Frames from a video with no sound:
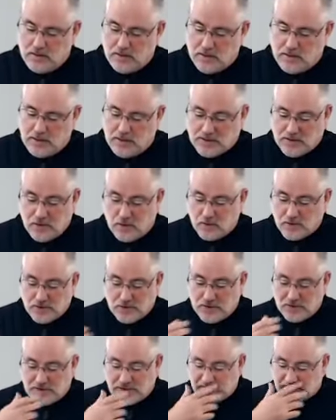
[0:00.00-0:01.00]
And so it was
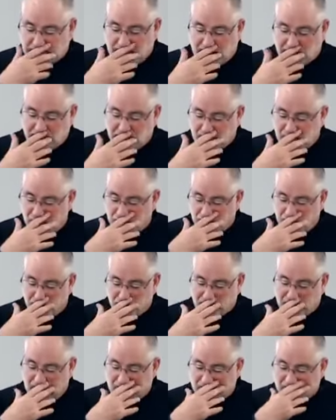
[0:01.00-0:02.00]
just accepted
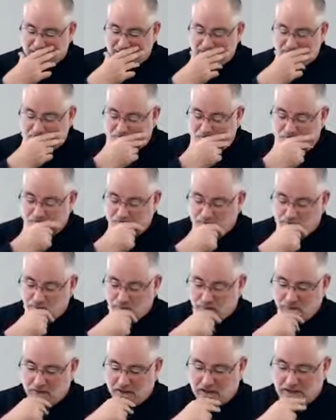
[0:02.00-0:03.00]
over time.
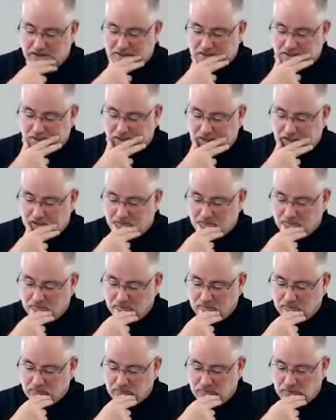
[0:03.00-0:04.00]
And,
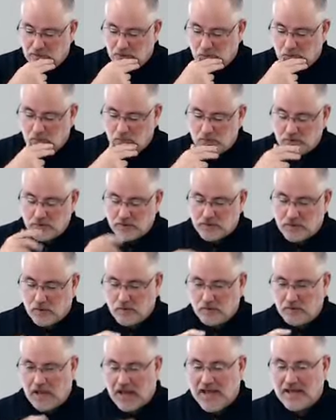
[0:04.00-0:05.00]
so
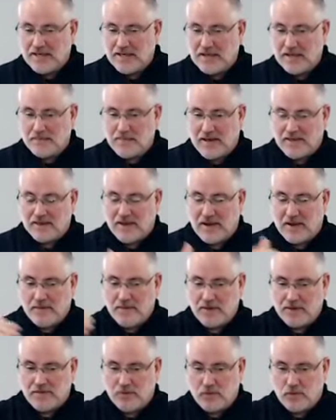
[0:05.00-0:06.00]
the idea, by the time
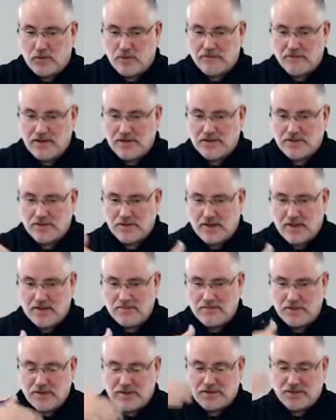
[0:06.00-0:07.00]
you get to the Reformation
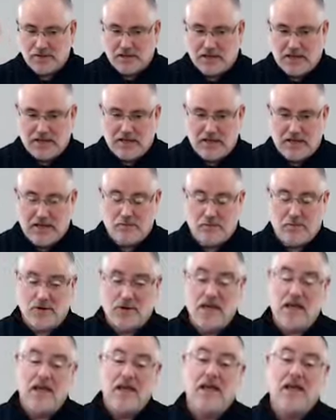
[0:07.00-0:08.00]
time, you get to King Henry,
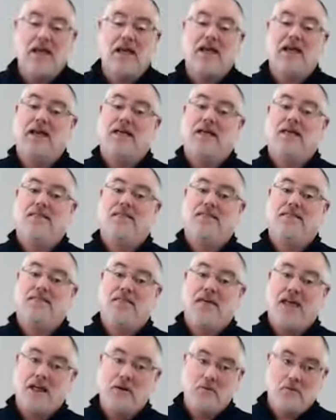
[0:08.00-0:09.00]

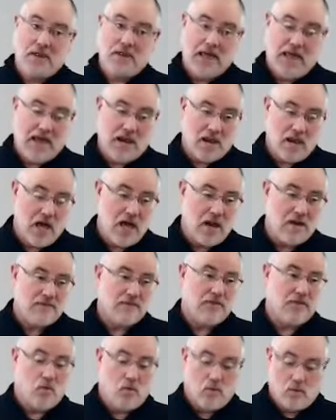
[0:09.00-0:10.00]
they really had a lot
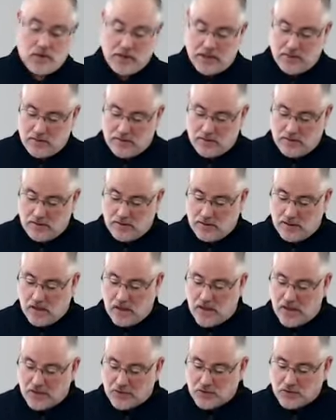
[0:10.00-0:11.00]
of authority and a
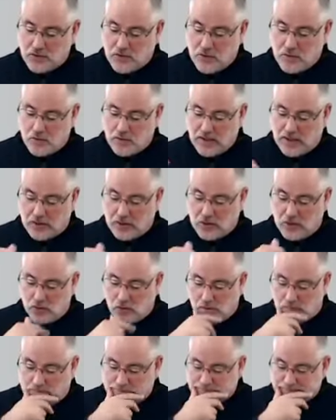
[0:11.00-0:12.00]
lot of stroke in
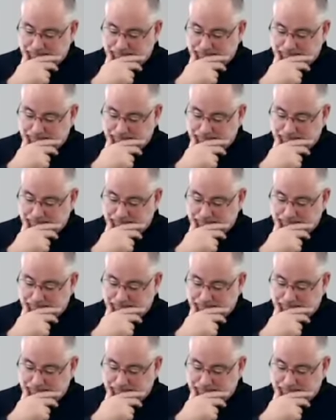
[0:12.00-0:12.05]
Europe.